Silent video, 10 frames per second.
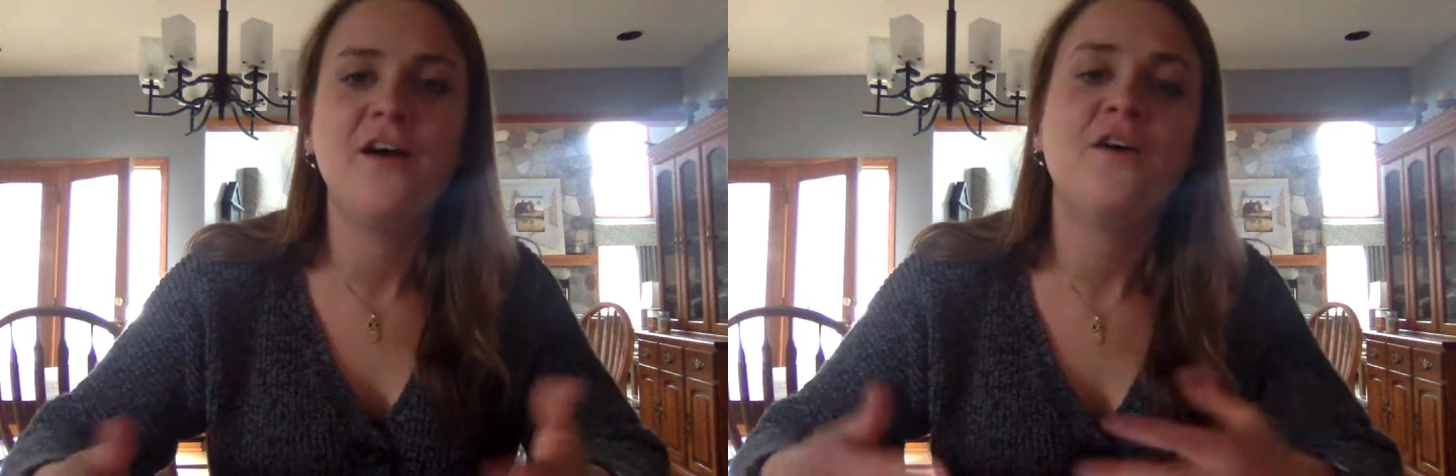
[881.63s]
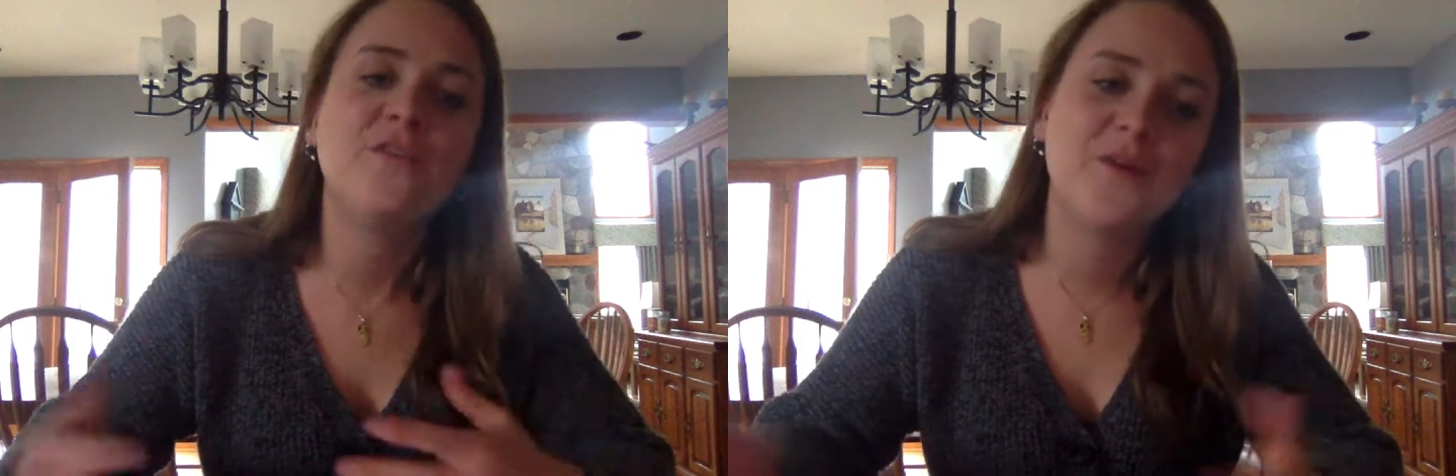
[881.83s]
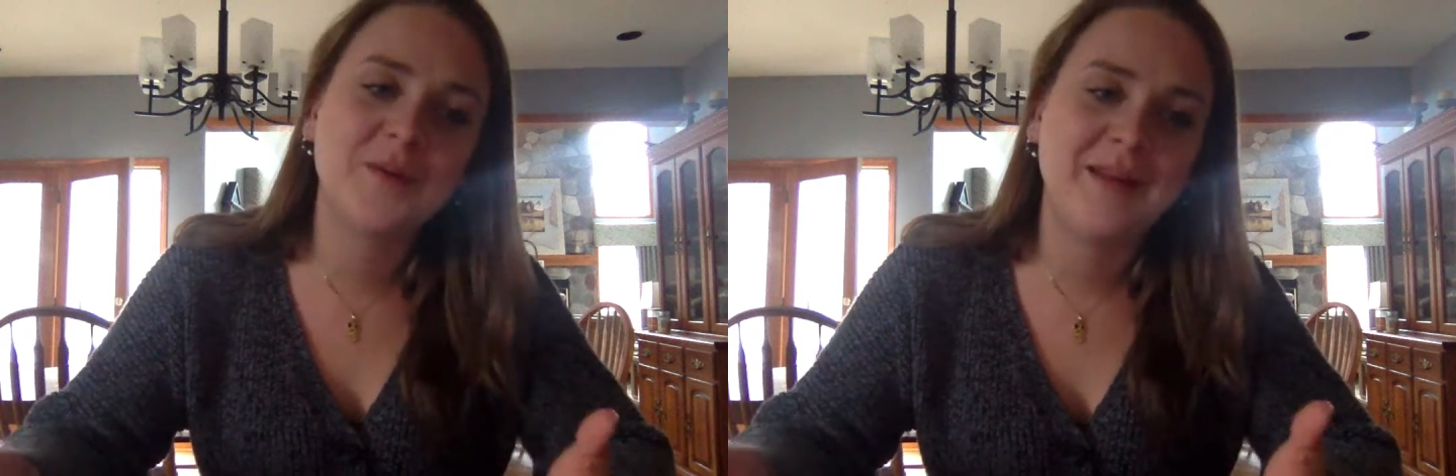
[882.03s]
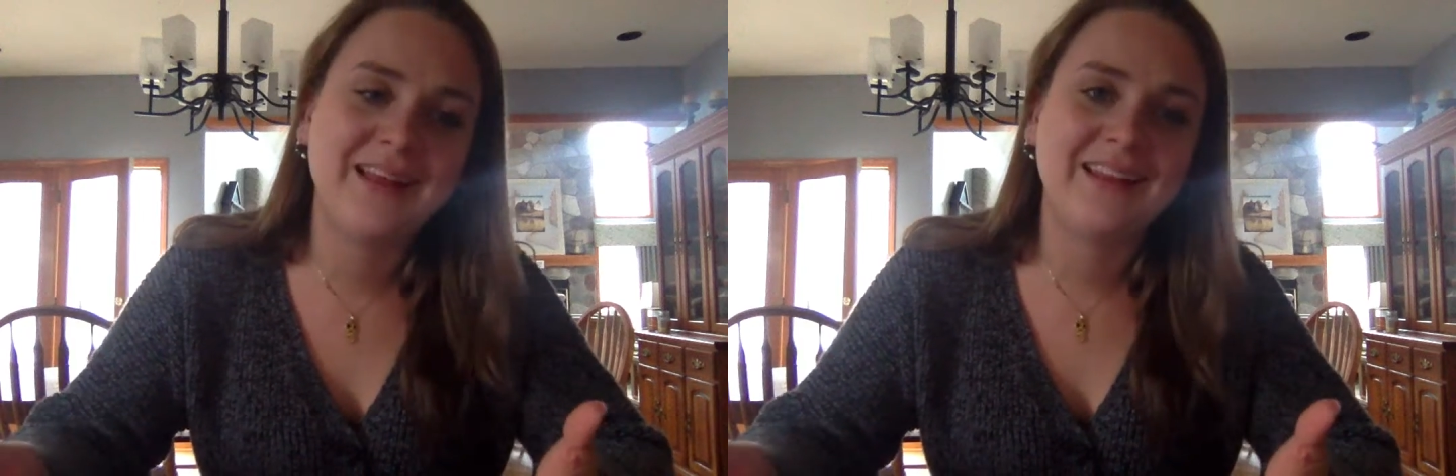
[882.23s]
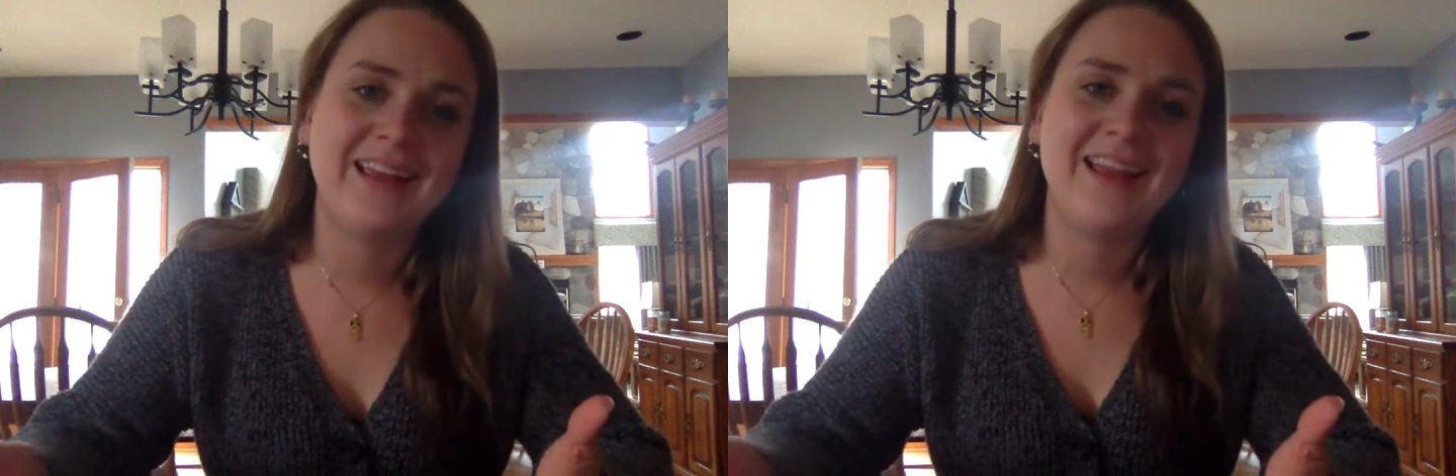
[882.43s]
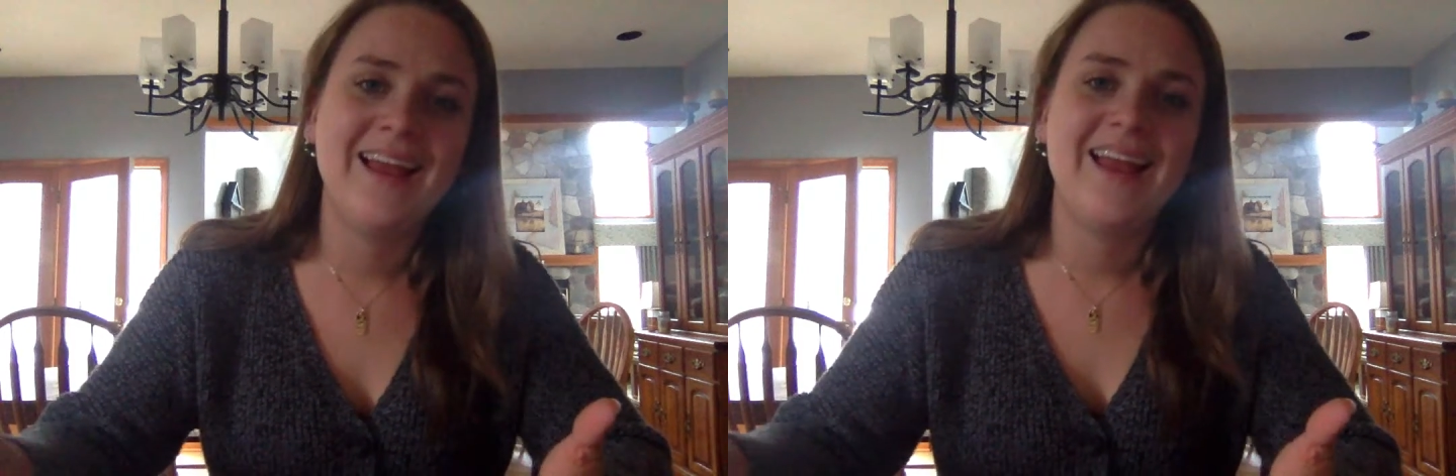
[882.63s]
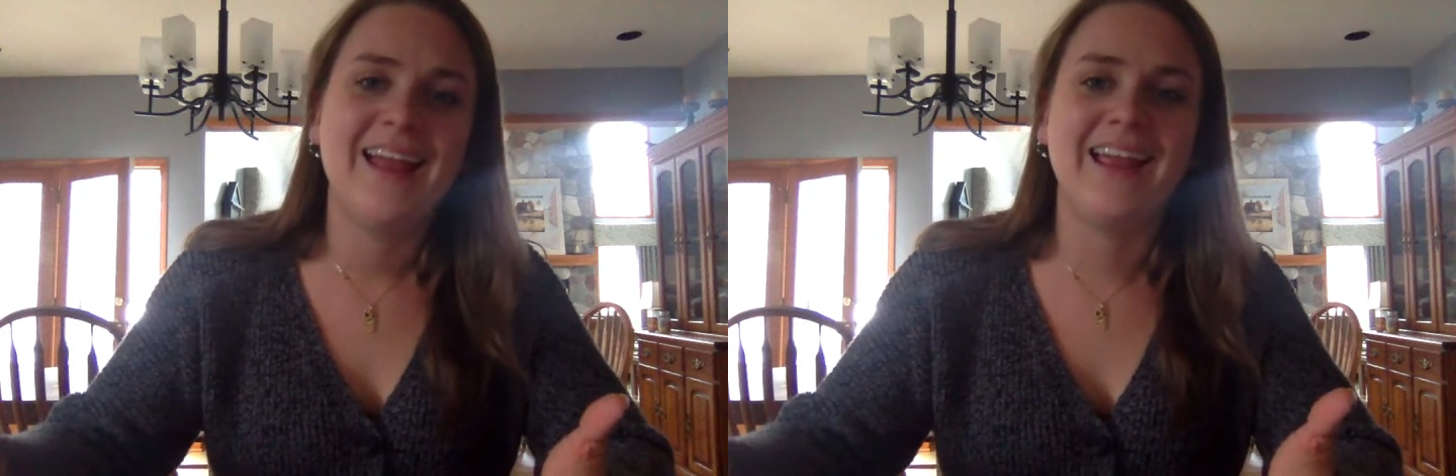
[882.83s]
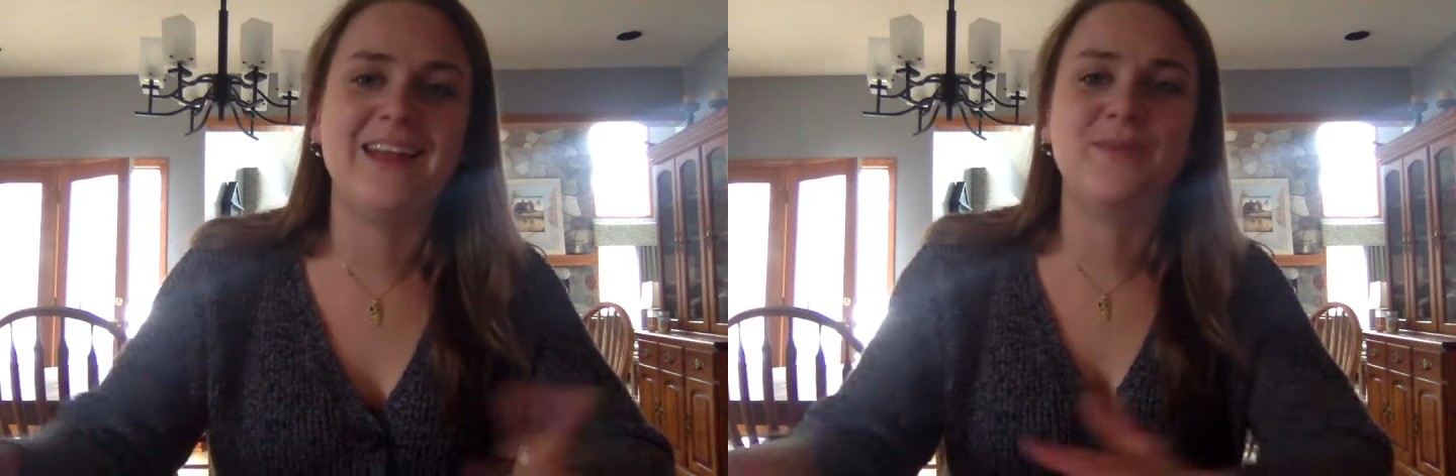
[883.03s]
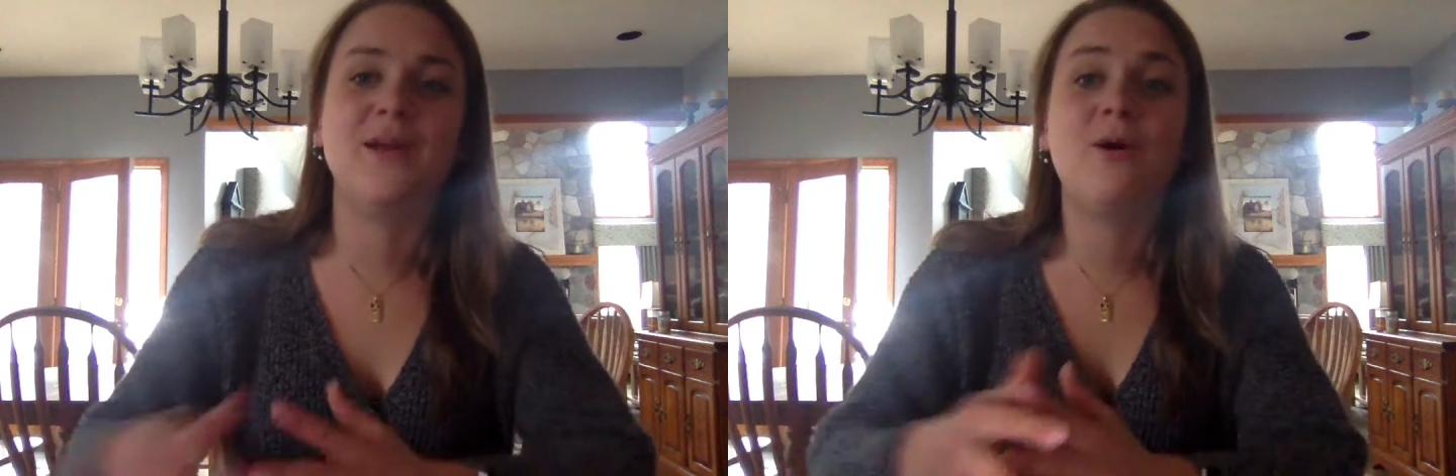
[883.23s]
for Bailey, and we